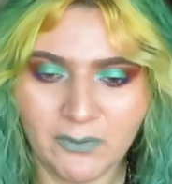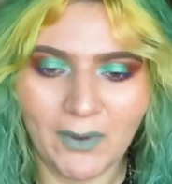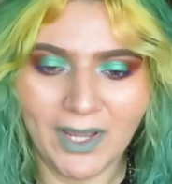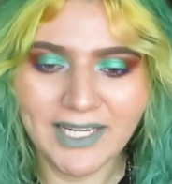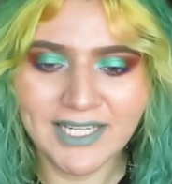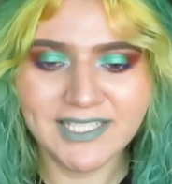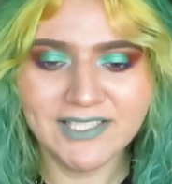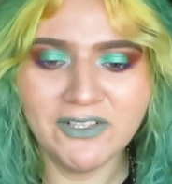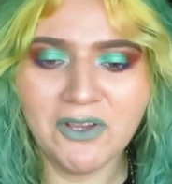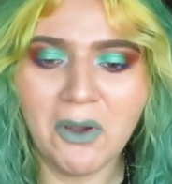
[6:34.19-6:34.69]
Why
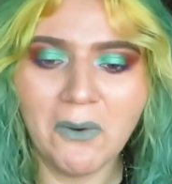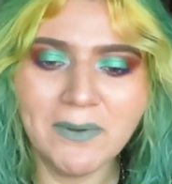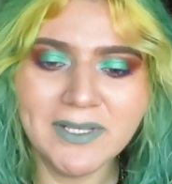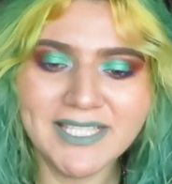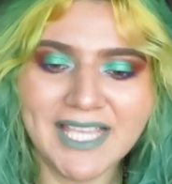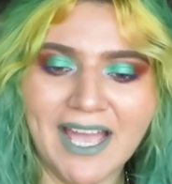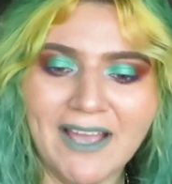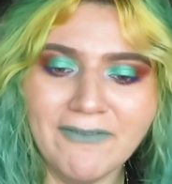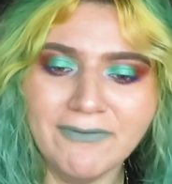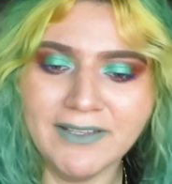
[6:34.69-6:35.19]
does he always
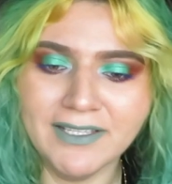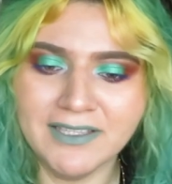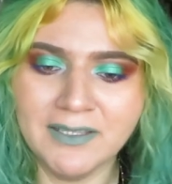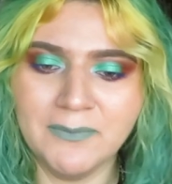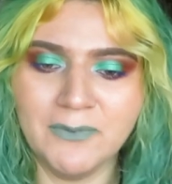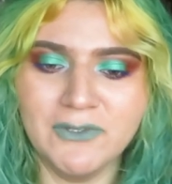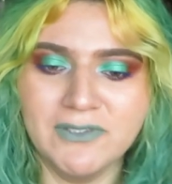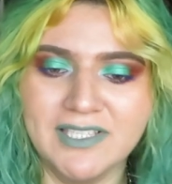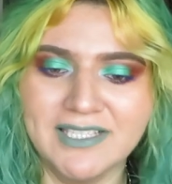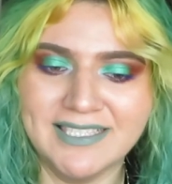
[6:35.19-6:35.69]
have like the
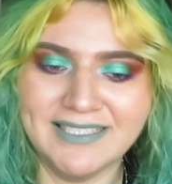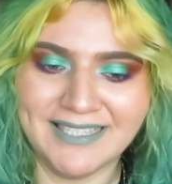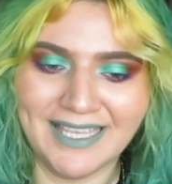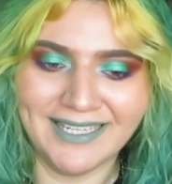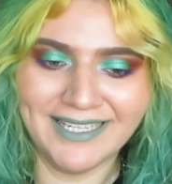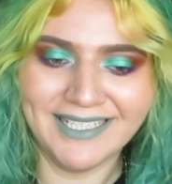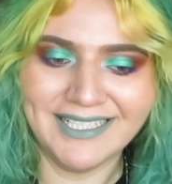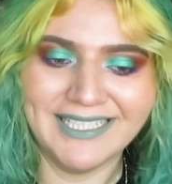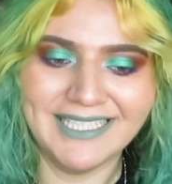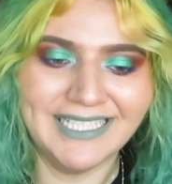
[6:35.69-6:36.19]
most
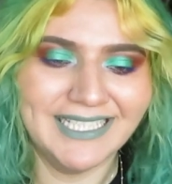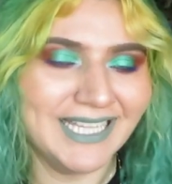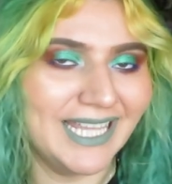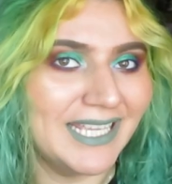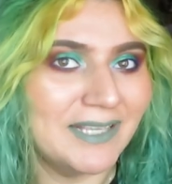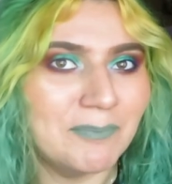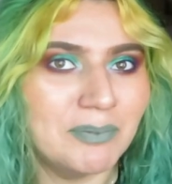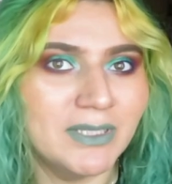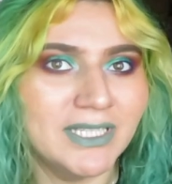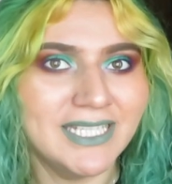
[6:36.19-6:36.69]
aesthetically
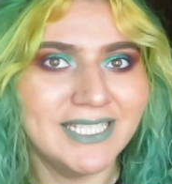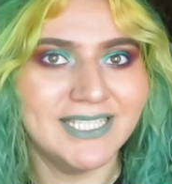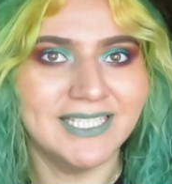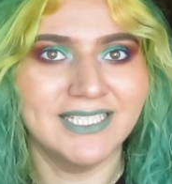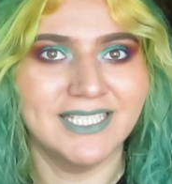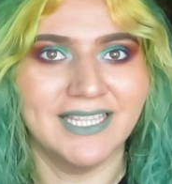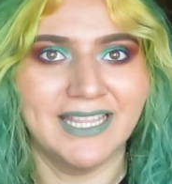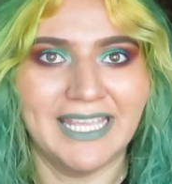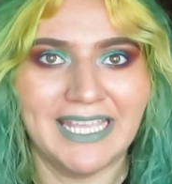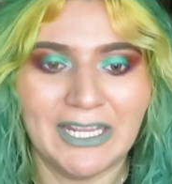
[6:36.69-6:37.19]
like pleasing
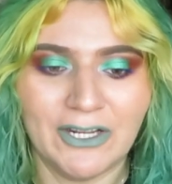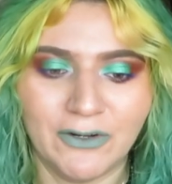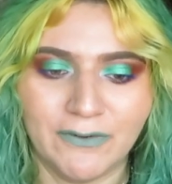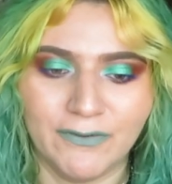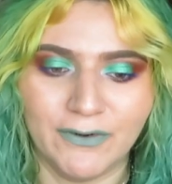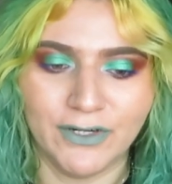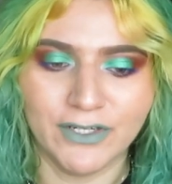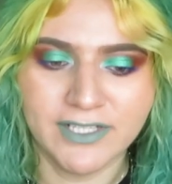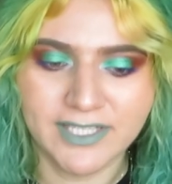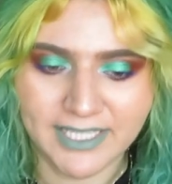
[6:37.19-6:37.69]
to the ear
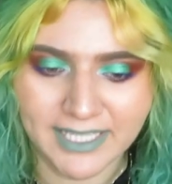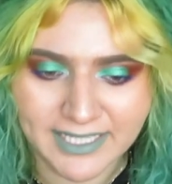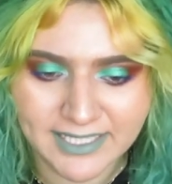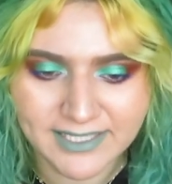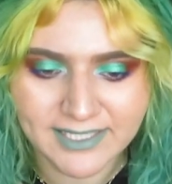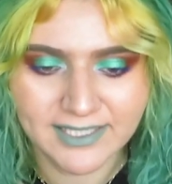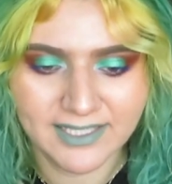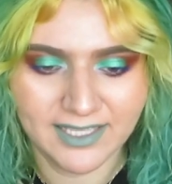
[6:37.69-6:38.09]
verses?